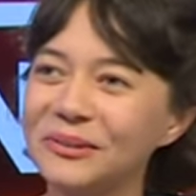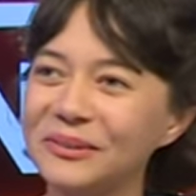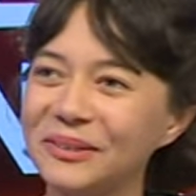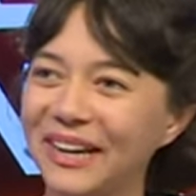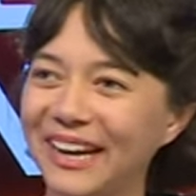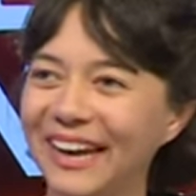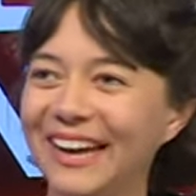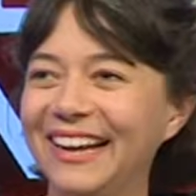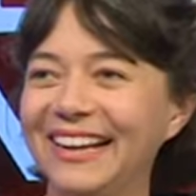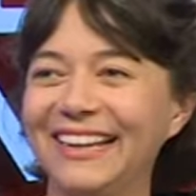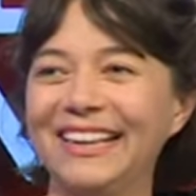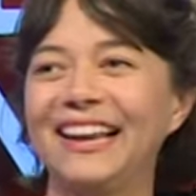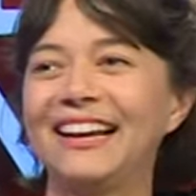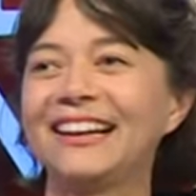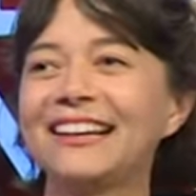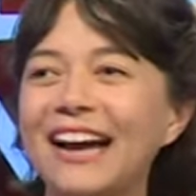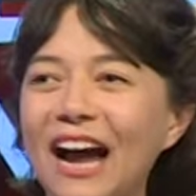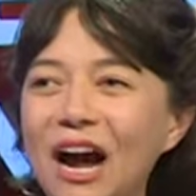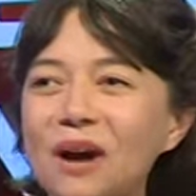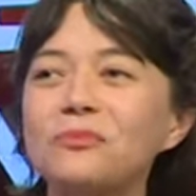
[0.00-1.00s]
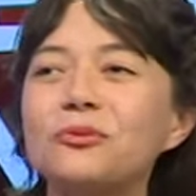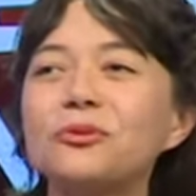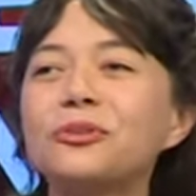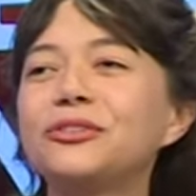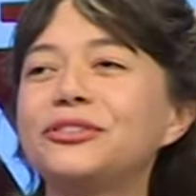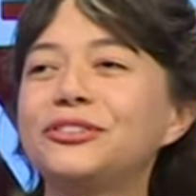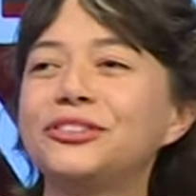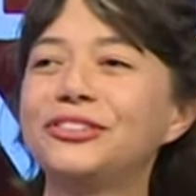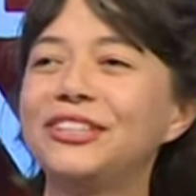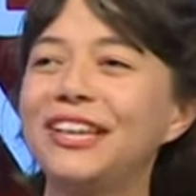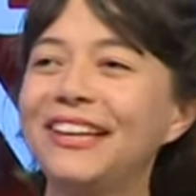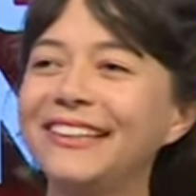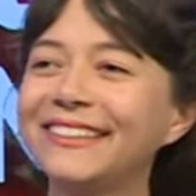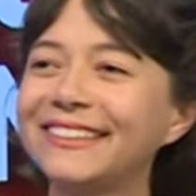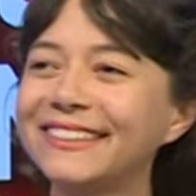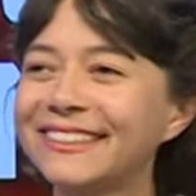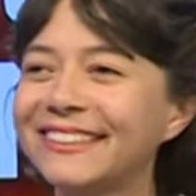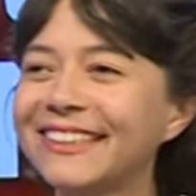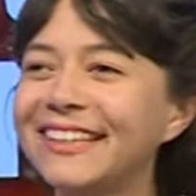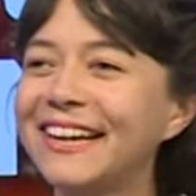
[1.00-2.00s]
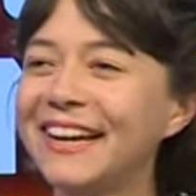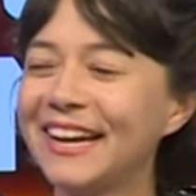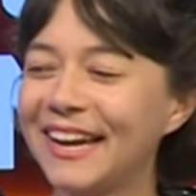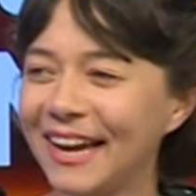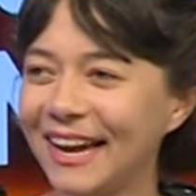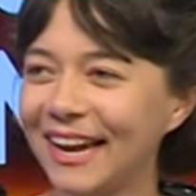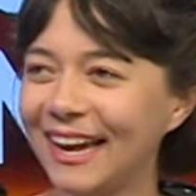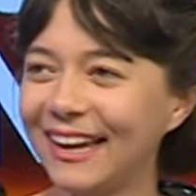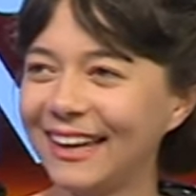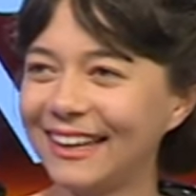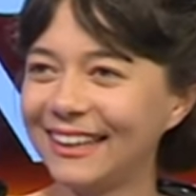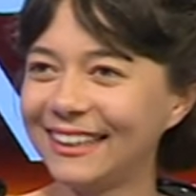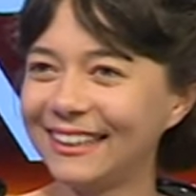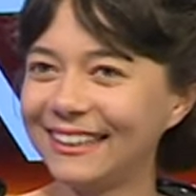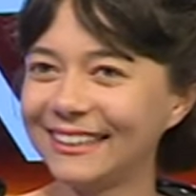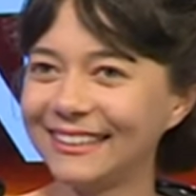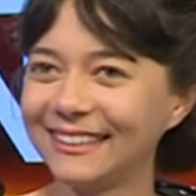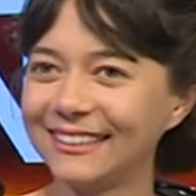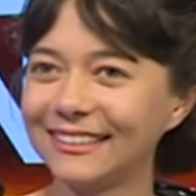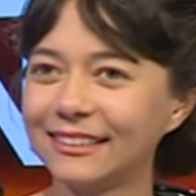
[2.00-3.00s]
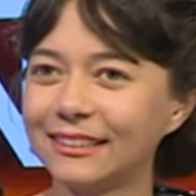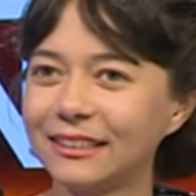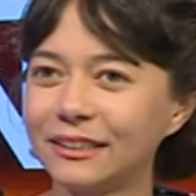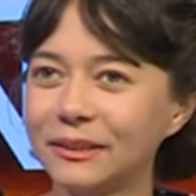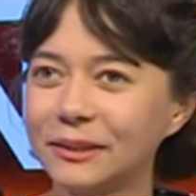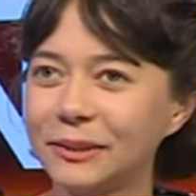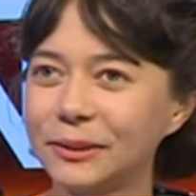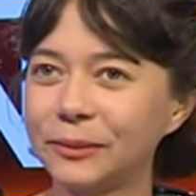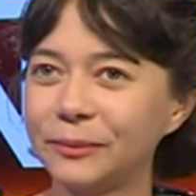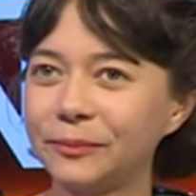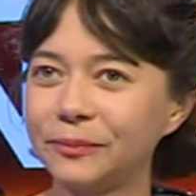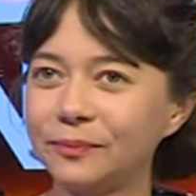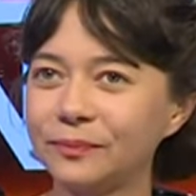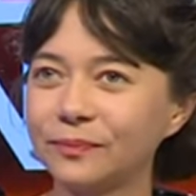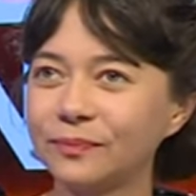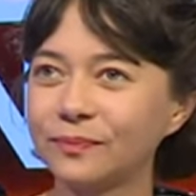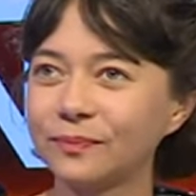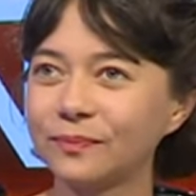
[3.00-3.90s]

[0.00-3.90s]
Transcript: where like Amour de Jeunesse, and um,